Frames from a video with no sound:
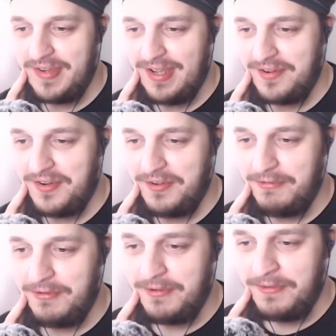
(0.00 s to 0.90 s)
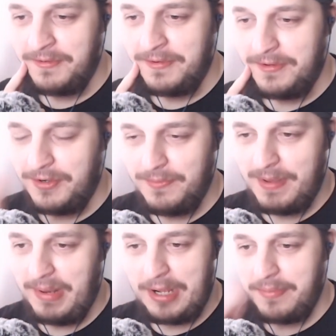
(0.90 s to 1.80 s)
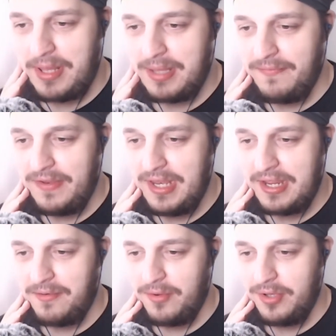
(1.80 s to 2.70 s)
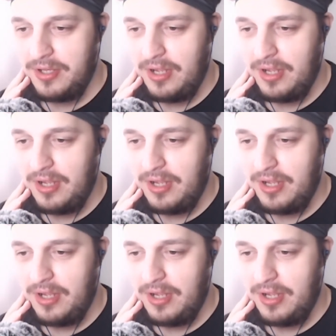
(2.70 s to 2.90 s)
I don't know. Or maybe that'll be something later on.